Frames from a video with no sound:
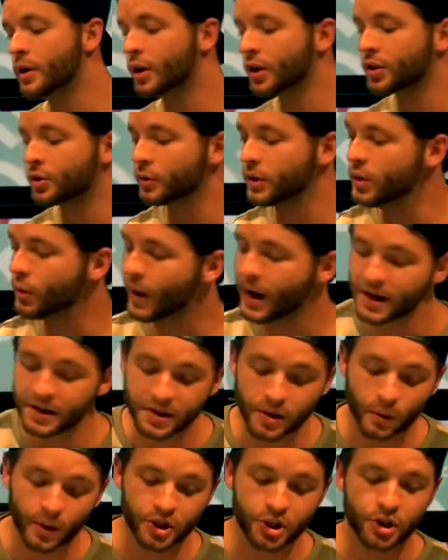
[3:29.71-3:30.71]
there are 3
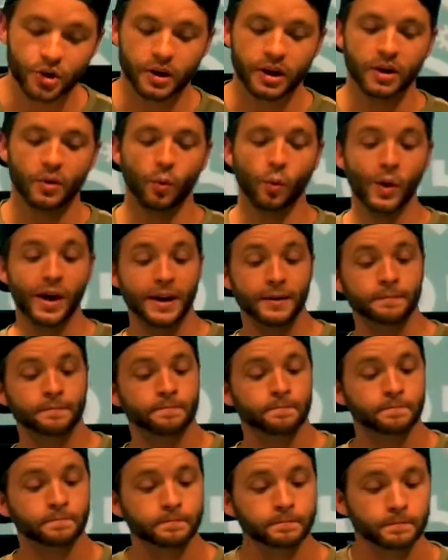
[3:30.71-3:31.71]
ways in which you can win.
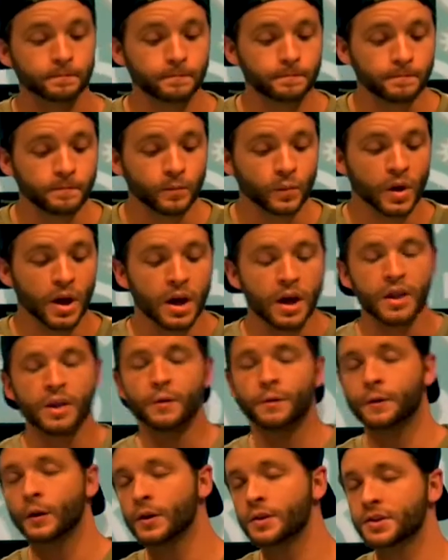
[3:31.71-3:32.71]

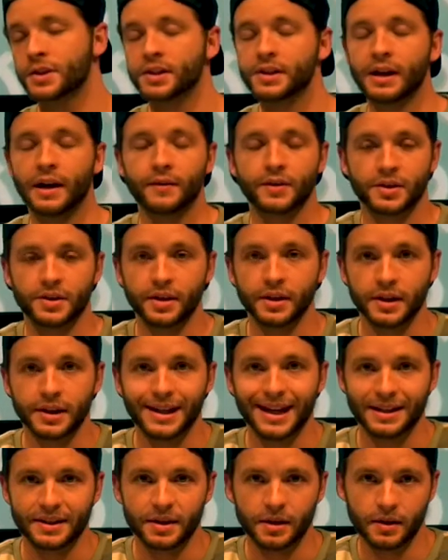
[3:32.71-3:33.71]
The first is obviously to
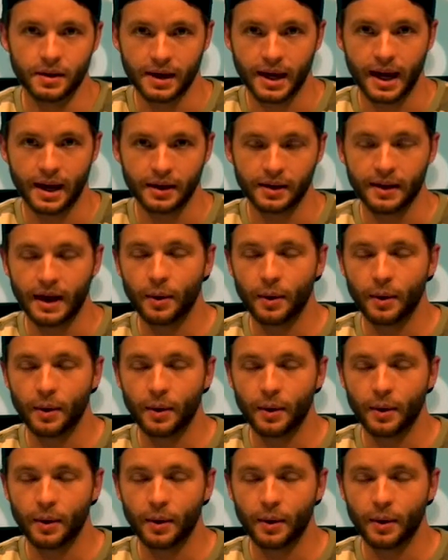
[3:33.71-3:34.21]
get to the end,